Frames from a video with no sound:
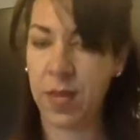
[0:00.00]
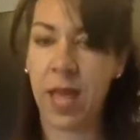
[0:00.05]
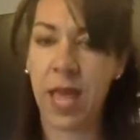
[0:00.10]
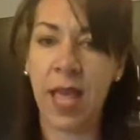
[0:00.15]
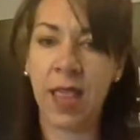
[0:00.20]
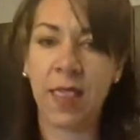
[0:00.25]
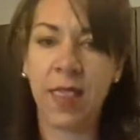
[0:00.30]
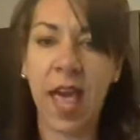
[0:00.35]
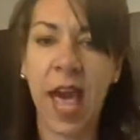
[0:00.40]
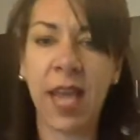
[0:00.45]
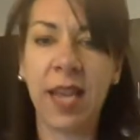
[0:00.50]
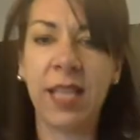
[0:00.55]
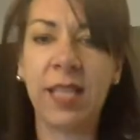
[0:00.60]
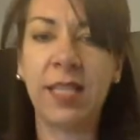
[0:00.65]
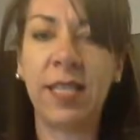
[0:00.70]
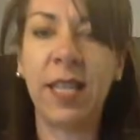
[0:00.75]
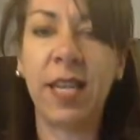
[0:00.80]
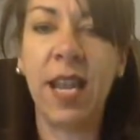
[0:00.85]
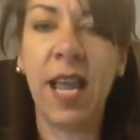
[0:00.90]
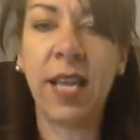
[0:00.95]
And that is
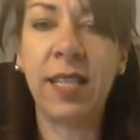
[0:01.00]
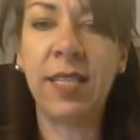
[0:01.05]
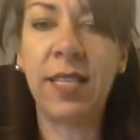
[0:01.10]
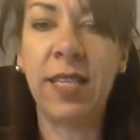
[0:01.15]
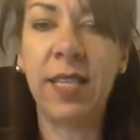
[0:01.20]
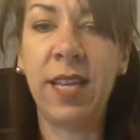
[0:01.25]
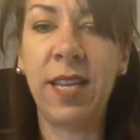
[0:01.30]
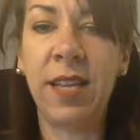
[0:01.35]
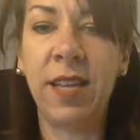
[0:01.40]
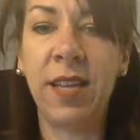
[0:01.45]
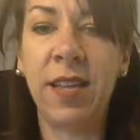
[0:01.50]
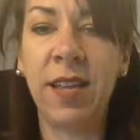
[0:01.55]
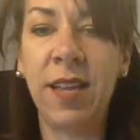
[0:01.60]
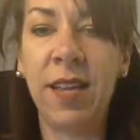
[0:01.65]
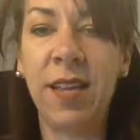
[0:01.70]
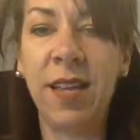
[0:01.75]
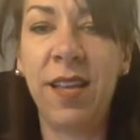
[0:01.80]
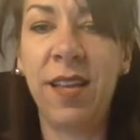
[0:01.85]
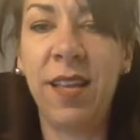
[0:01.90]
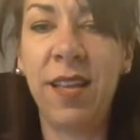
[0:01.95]
the next.
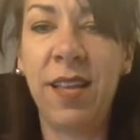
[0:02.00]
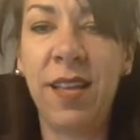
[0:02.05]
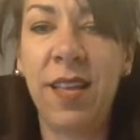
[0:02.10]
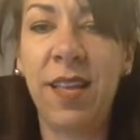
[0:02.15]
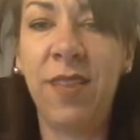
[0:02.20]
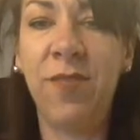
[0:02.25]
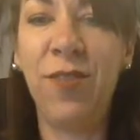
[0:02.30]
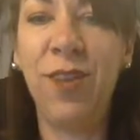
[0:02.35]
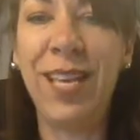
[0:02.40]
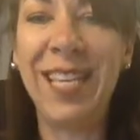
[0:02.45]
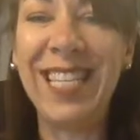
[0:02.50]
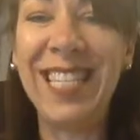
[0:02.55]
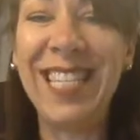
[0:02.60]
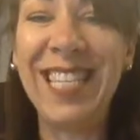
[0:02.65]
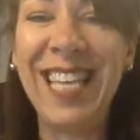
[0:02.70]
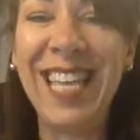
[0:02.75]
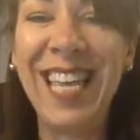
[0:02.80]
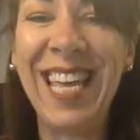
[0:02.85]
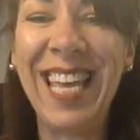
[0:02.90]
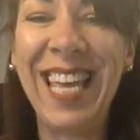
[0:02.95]
You can
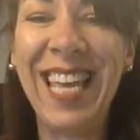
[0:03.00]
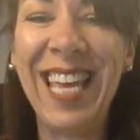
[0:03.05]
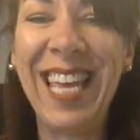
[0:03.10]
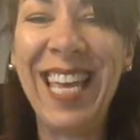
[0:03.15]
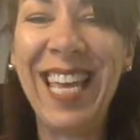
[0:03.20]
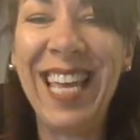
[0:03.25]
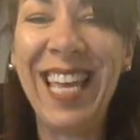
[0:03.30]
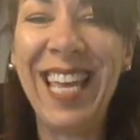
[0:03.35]
see.